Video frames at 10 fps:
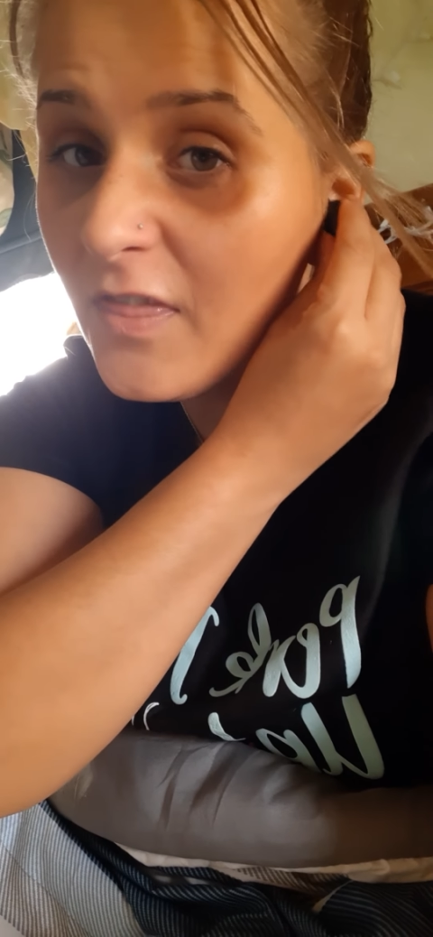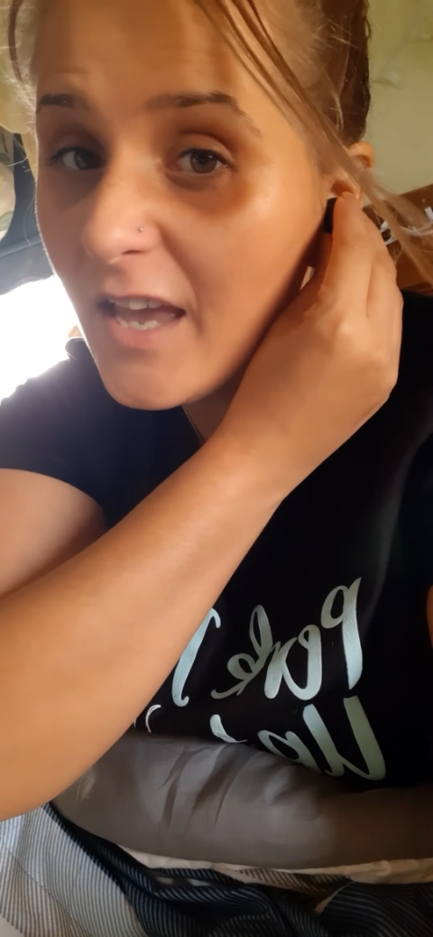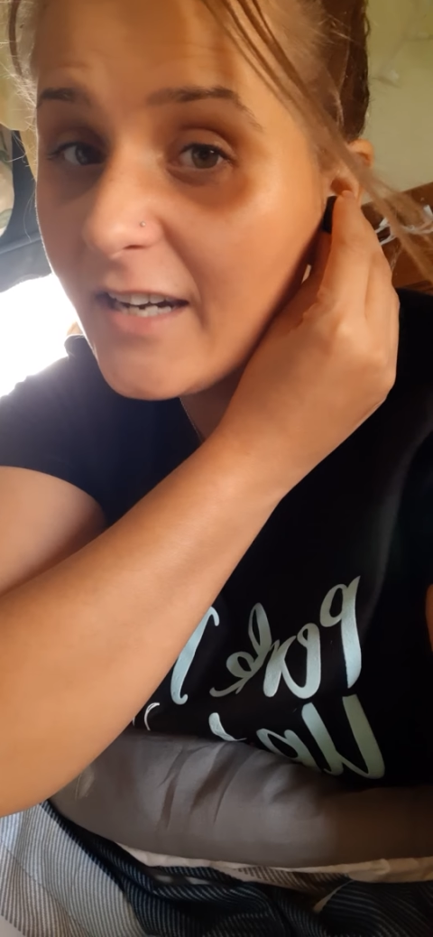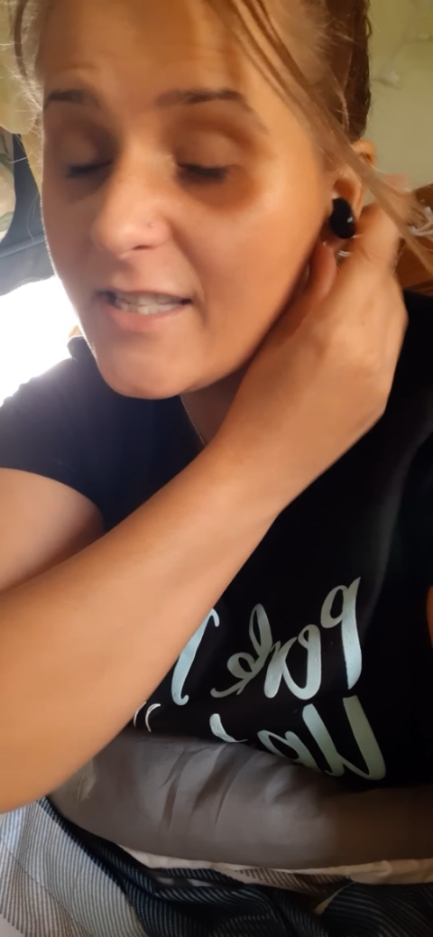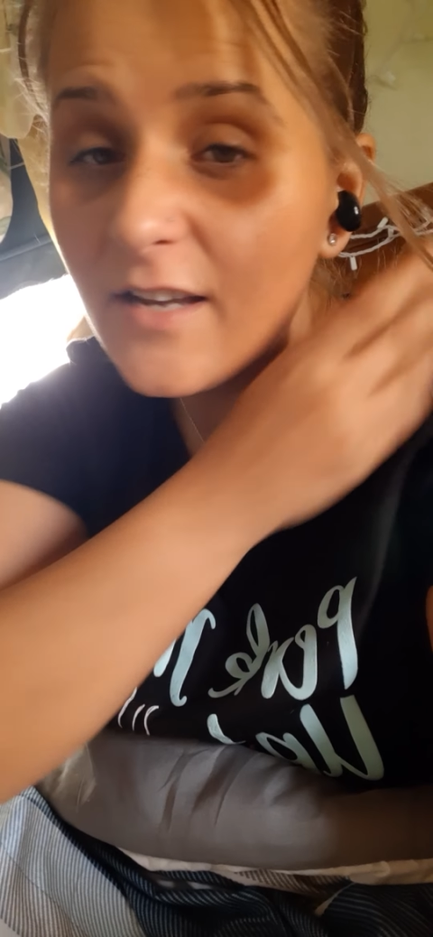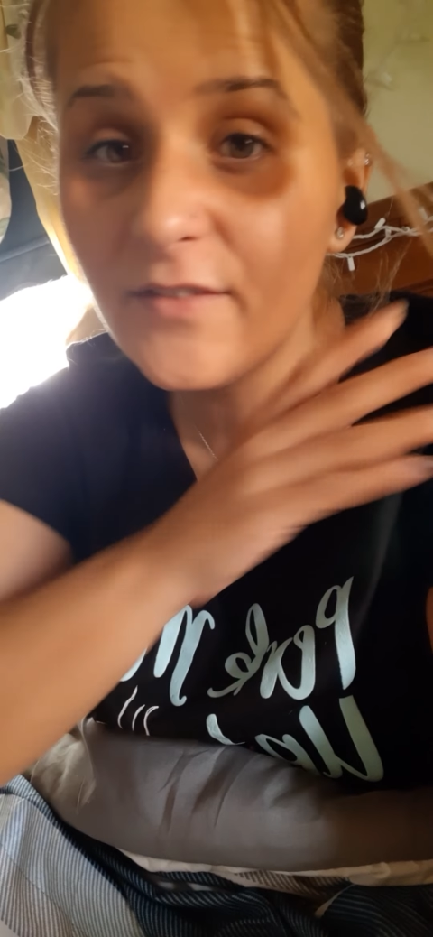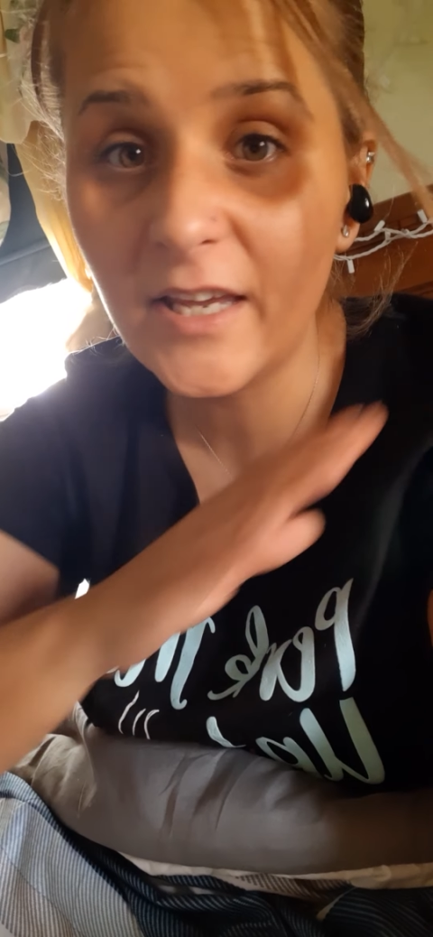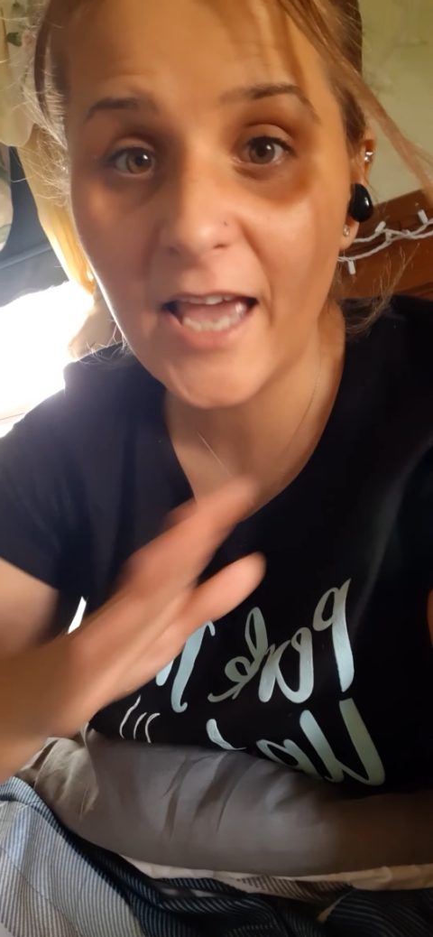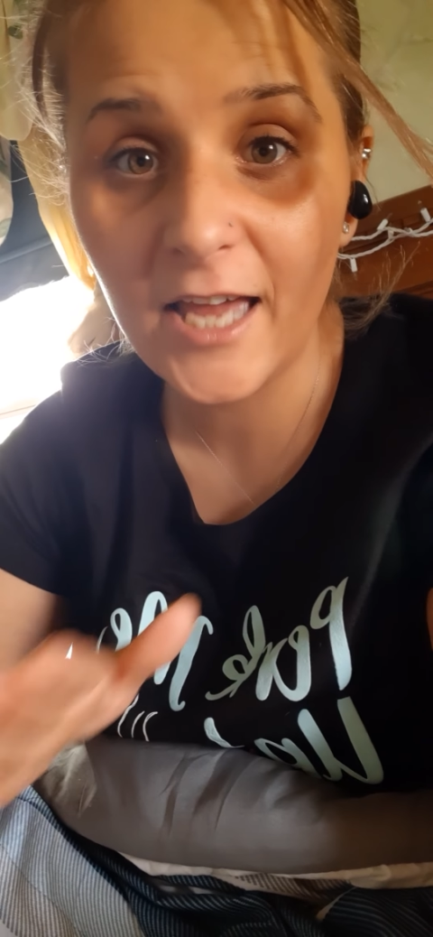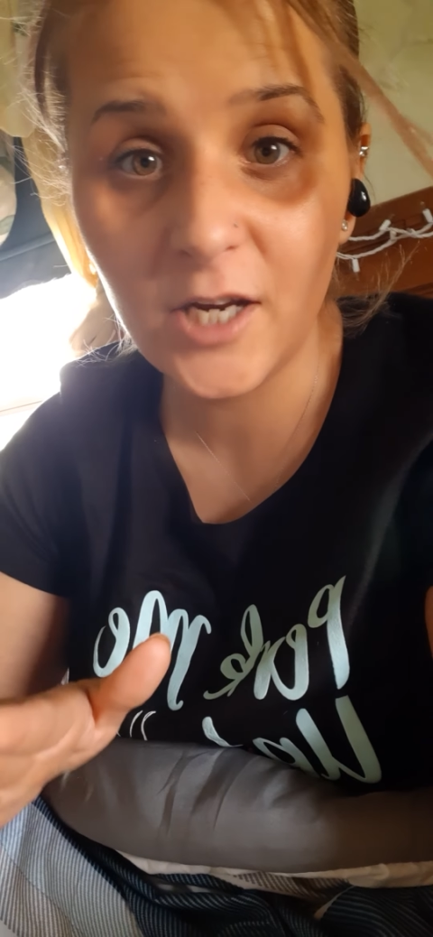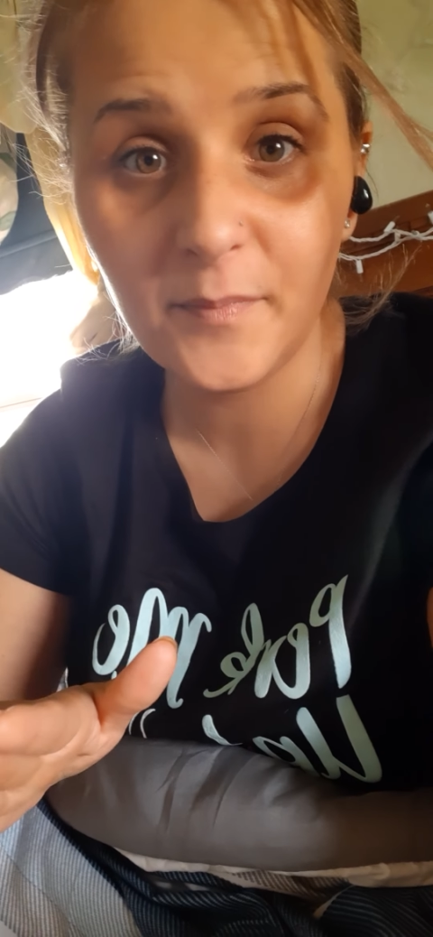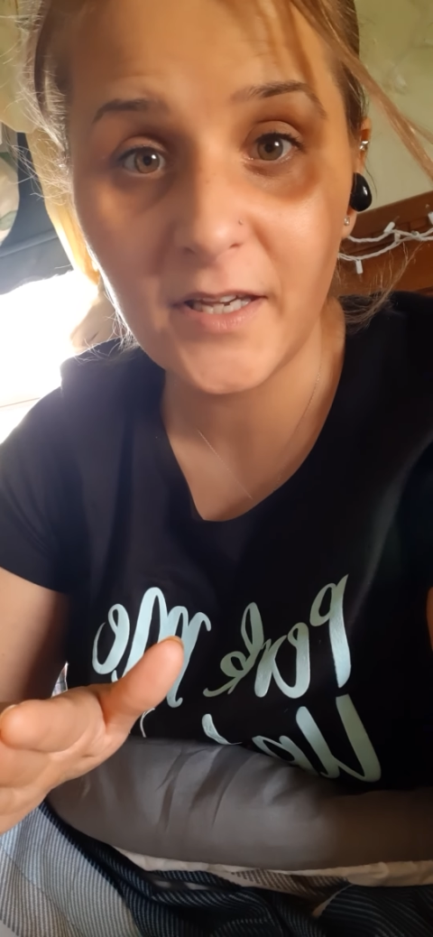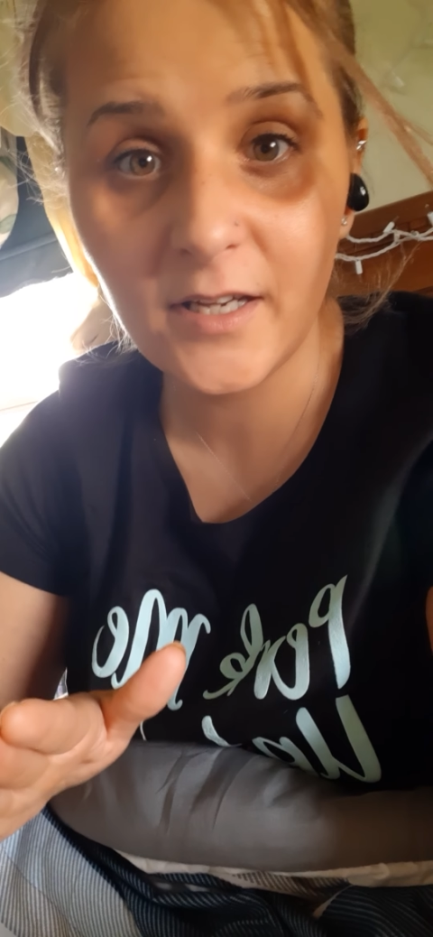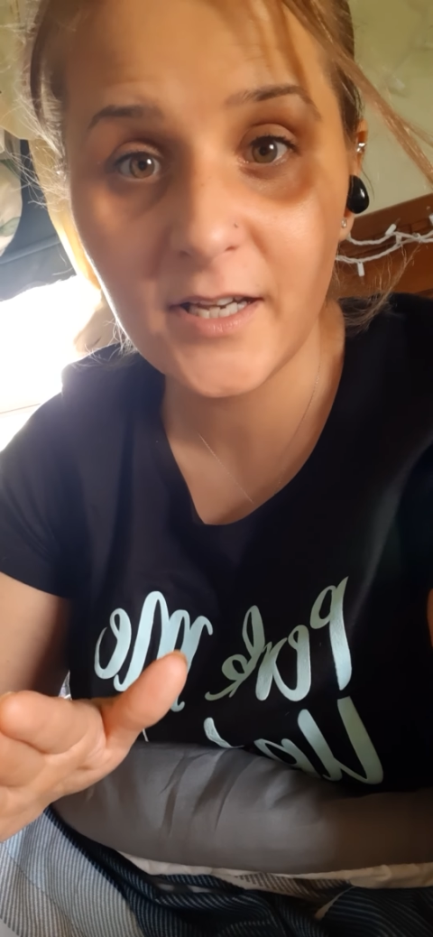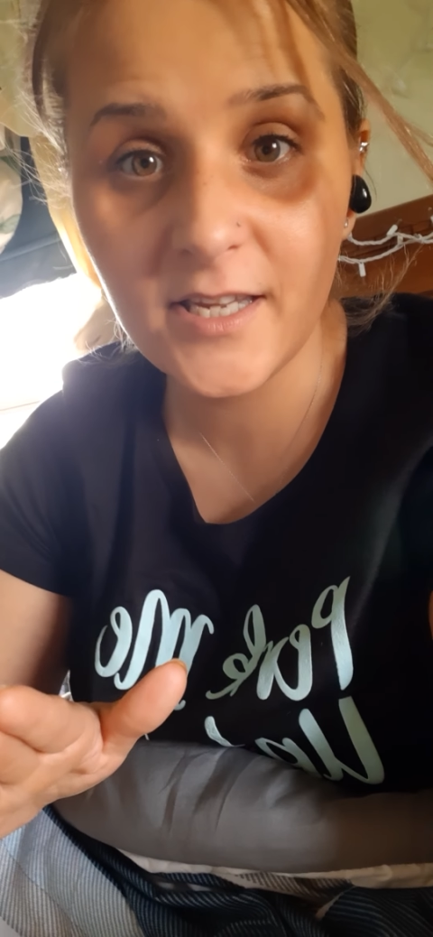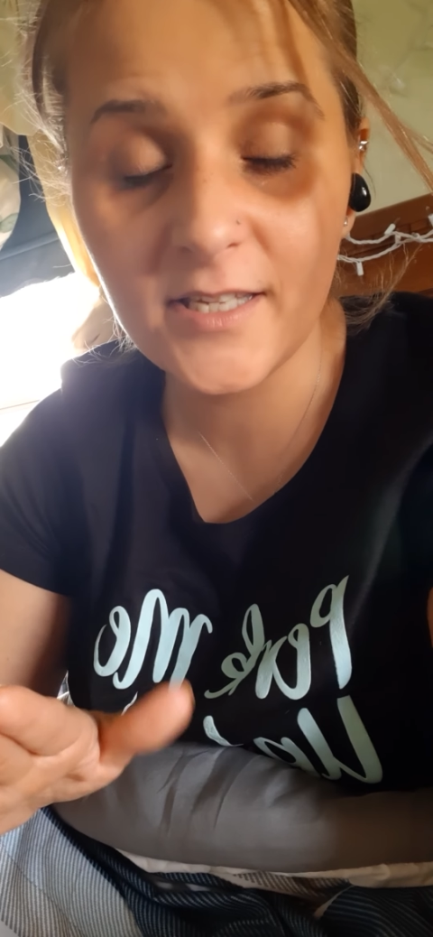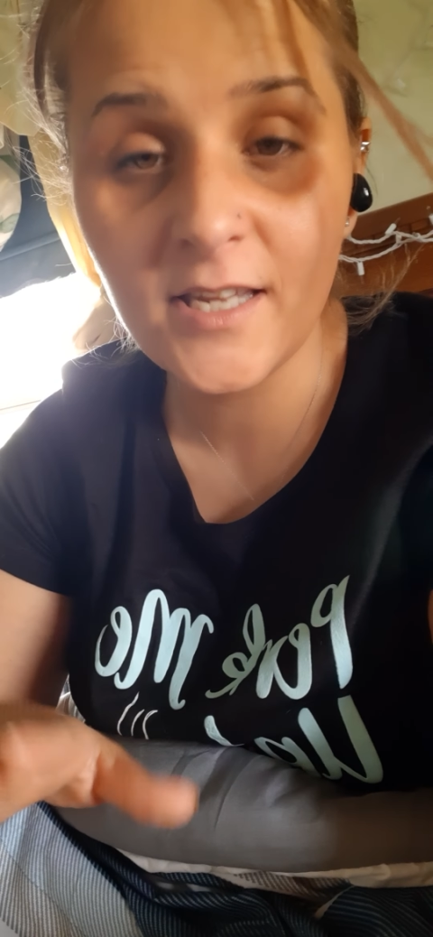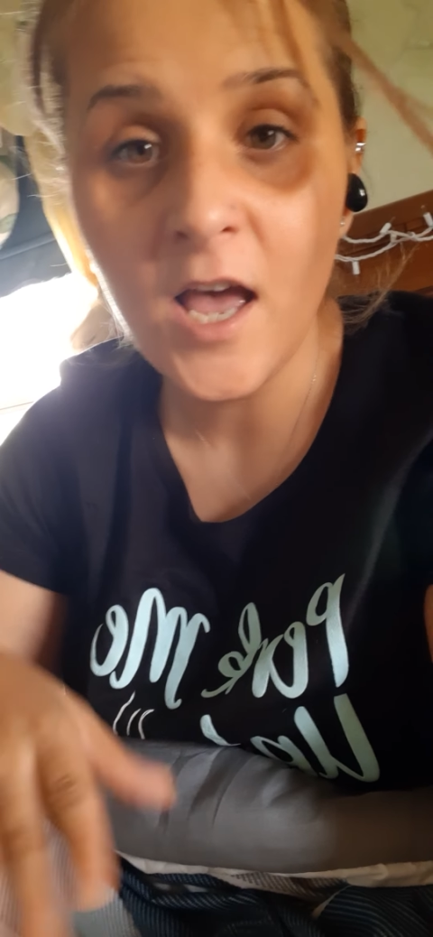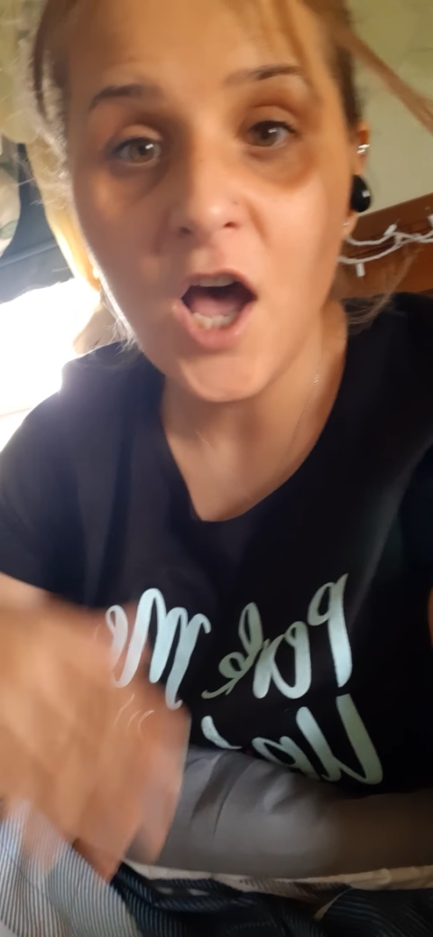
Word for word: that is of the enemy because